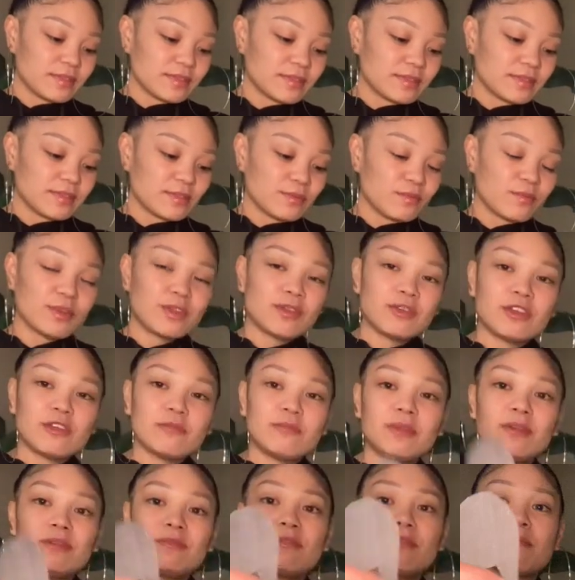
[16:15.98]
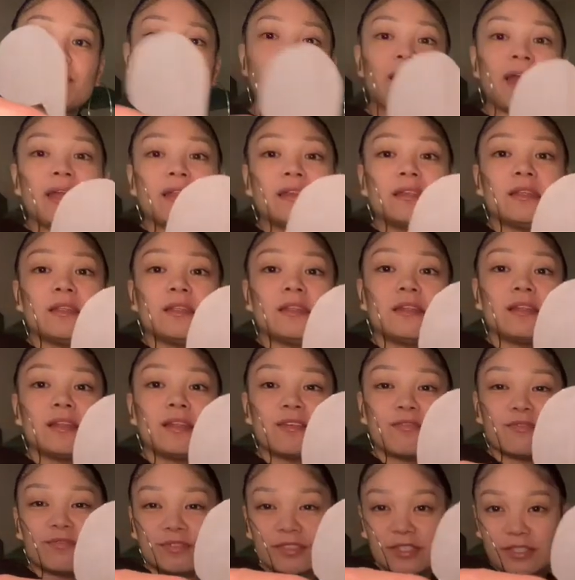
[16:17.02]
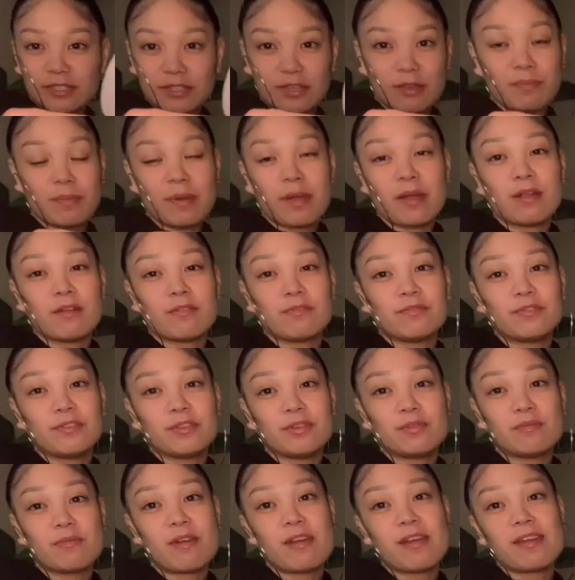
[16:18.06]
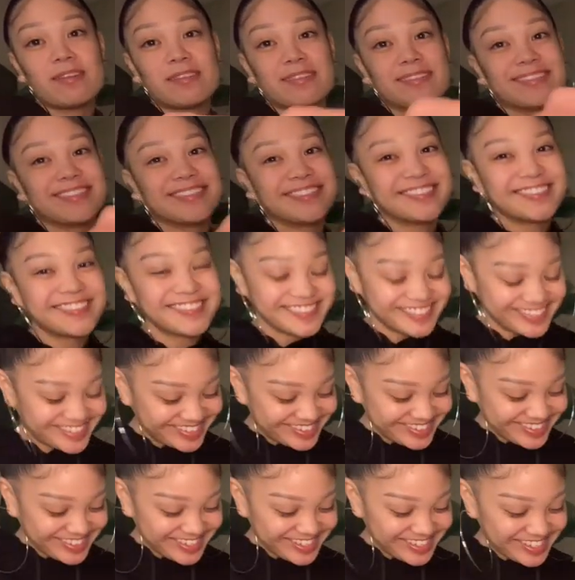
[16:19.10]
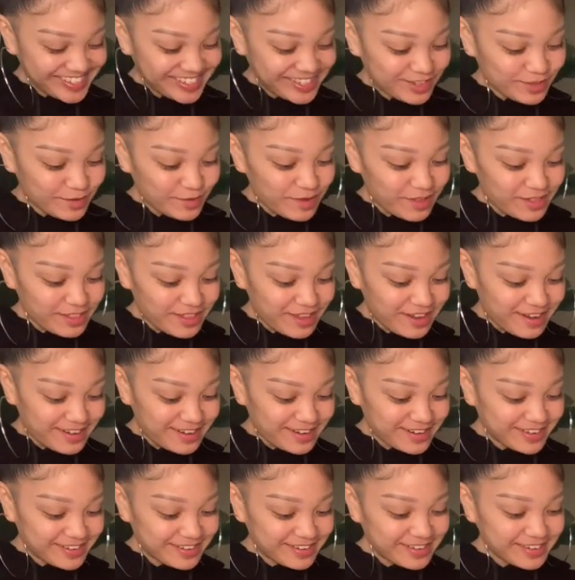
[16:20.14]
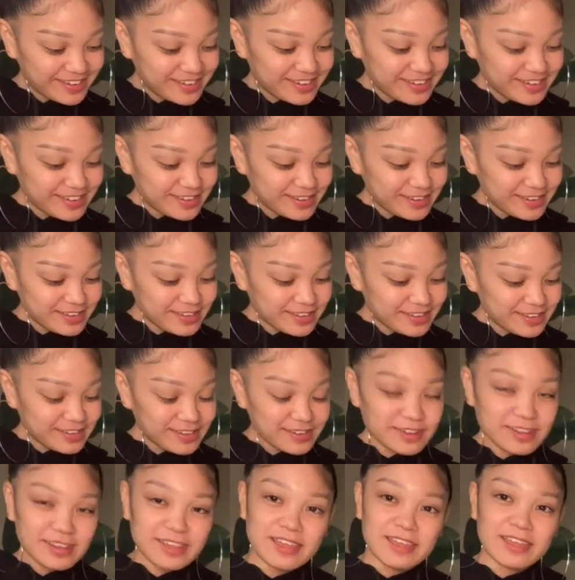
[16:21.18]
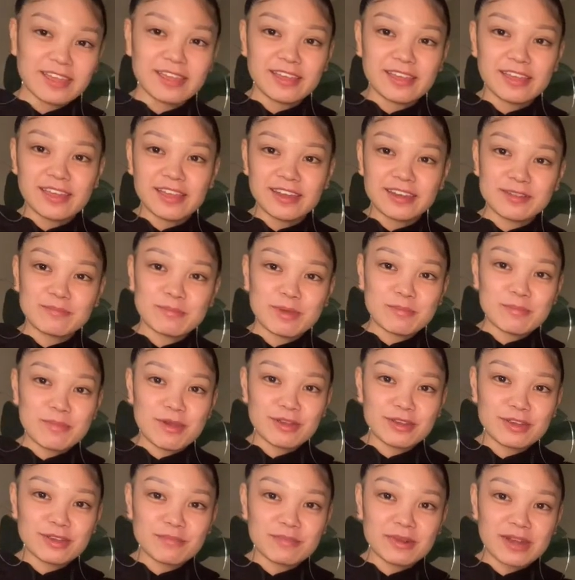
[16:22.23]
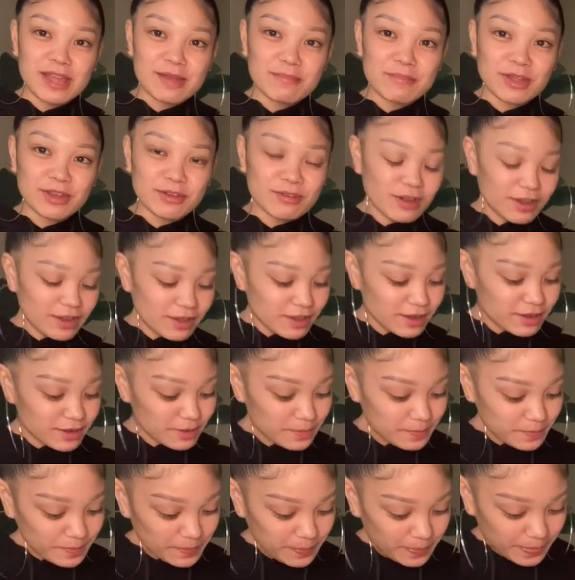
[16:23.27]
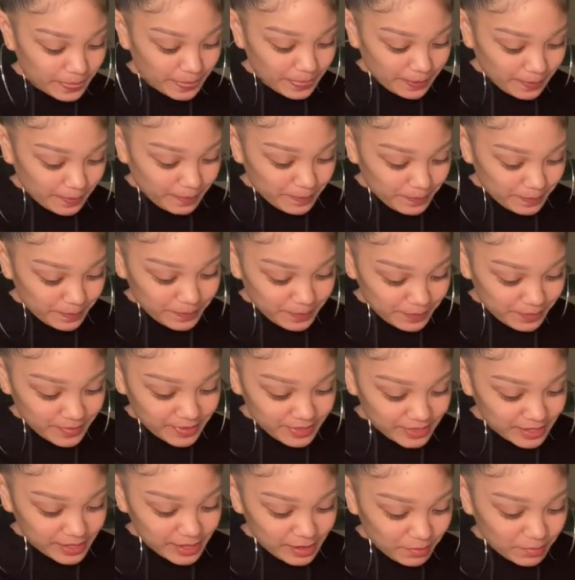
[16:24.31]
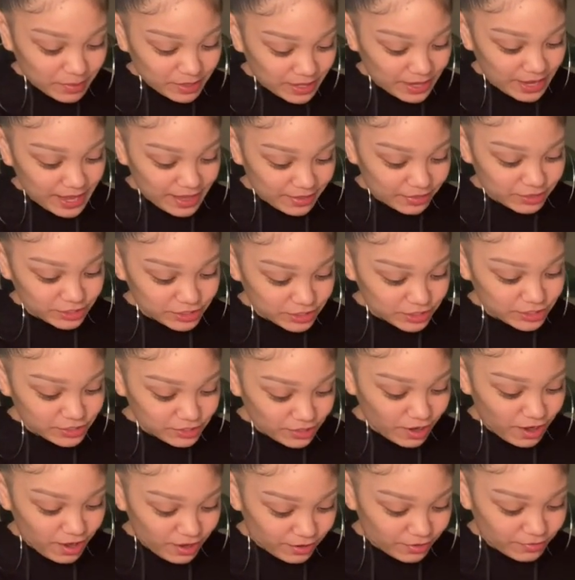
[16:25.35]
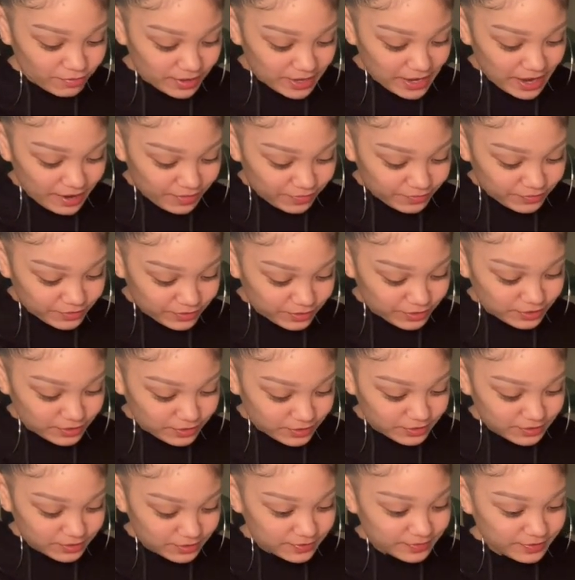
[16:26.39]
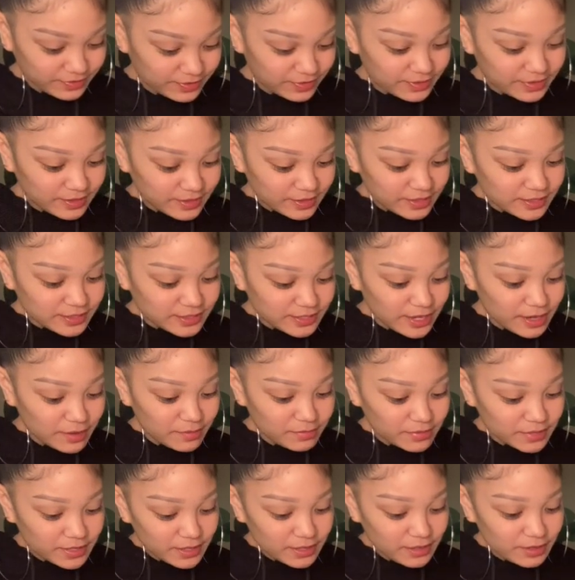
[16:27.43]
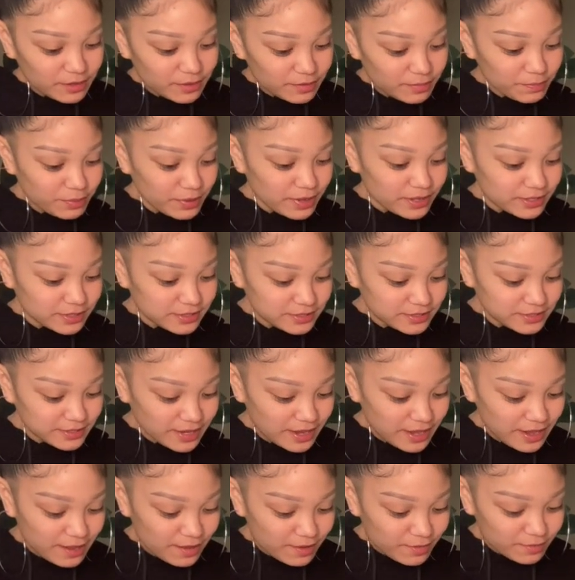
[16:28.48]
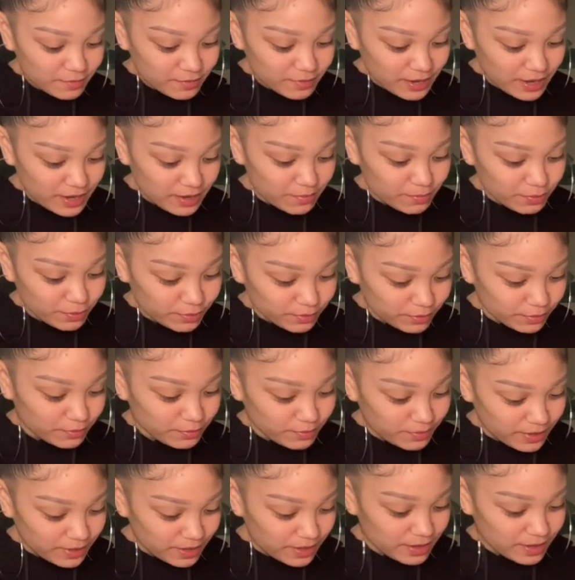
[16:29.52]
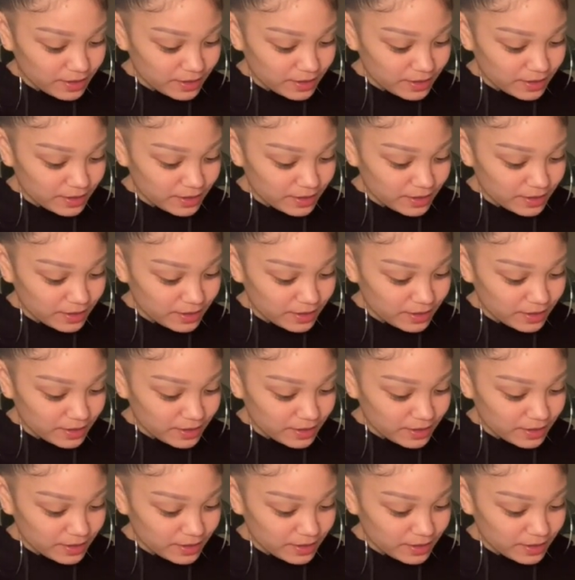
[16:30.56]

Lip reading: where you could be reminded of just how powerful you are. Because you all are. Okay, I did my marker. I'm going to add my crayon, and then I'm going to add the chalk right after. Same deal, press down and pull away